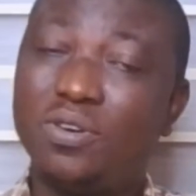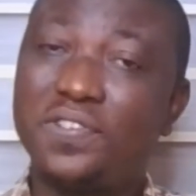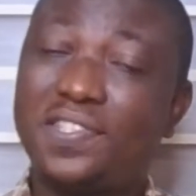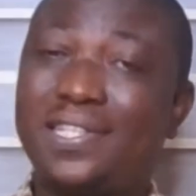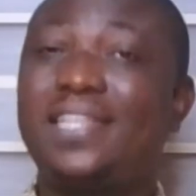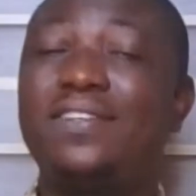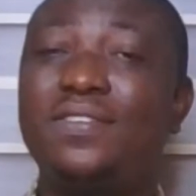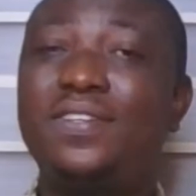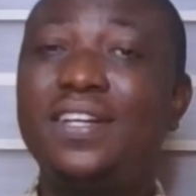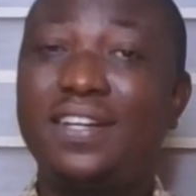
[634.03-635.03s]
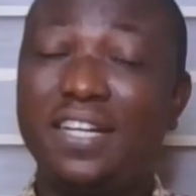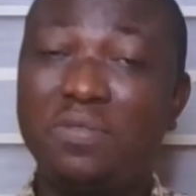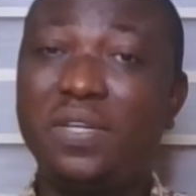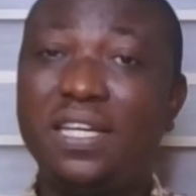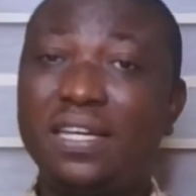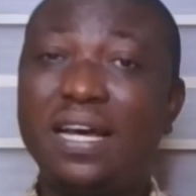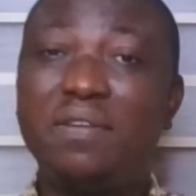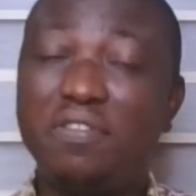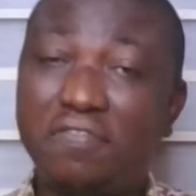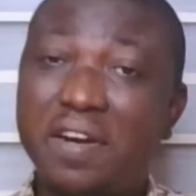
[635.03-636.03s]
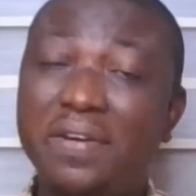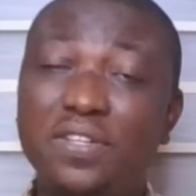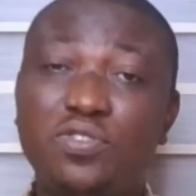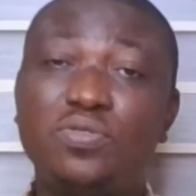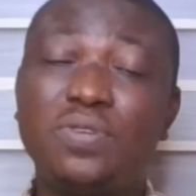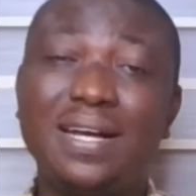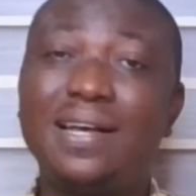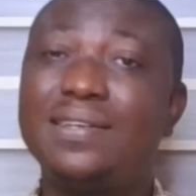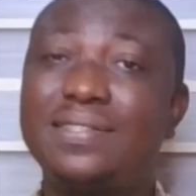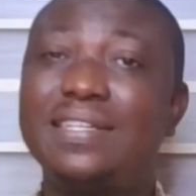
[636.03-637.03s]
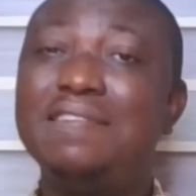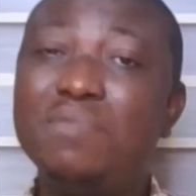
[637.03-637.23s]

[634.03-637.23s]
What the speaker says: or skill that we are referring to as